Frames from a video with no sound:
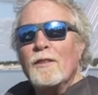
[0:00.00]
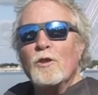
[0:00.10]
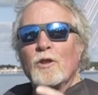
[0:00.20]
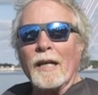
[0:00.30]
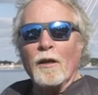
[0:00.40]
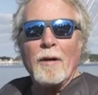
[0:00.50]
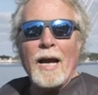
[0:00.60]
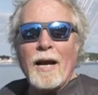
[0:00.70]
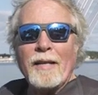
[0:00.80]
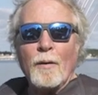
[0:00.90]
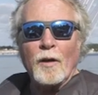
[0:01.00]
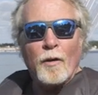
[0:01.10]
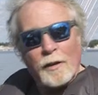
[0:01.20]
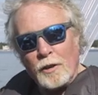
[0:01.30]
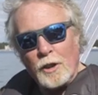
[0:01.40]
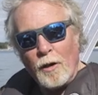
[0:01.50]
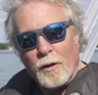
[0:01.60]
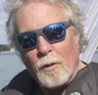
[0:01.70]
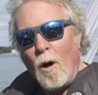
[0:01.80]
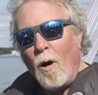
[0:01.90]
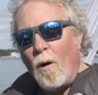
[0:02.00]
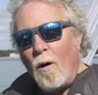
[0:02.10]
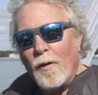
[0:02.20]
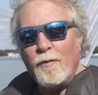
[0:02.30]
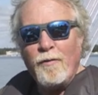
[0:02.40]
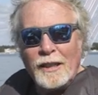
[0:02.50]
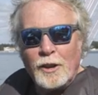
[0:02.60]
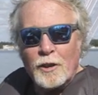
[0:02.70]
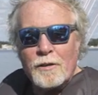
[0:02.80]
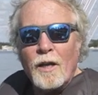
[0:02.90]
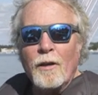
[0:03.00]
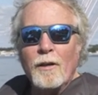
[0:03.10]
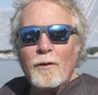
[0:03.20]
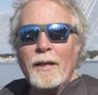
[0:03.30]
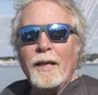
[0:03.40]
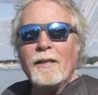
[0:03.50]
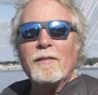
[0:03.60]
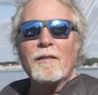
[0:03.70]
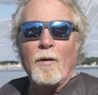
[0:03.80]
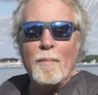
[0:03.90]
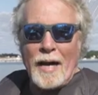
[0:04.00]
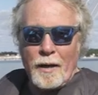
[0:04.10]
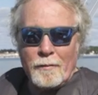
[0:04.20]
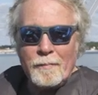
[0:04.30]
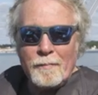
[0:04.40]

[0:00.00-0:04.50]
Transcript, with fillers: Stick around and we're going to show you all the features you need to know about.